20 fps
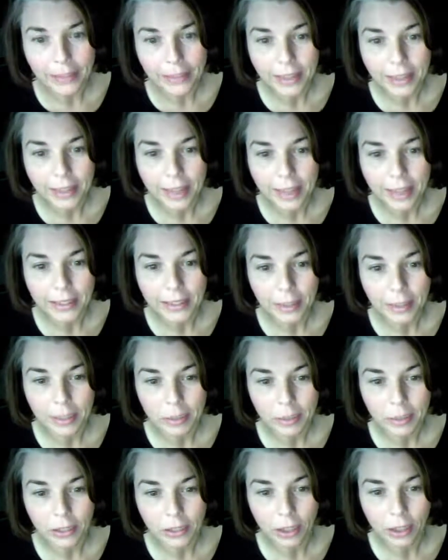Say that 10
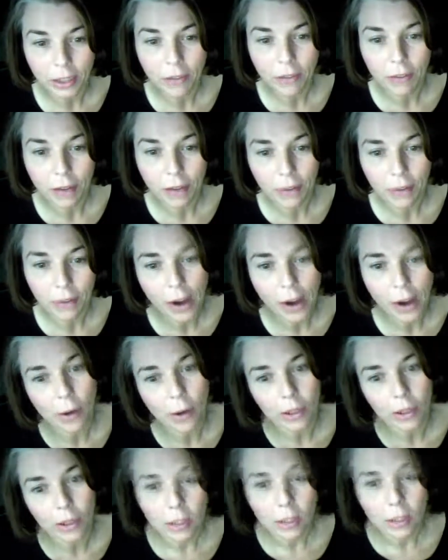times. Check often after an hour.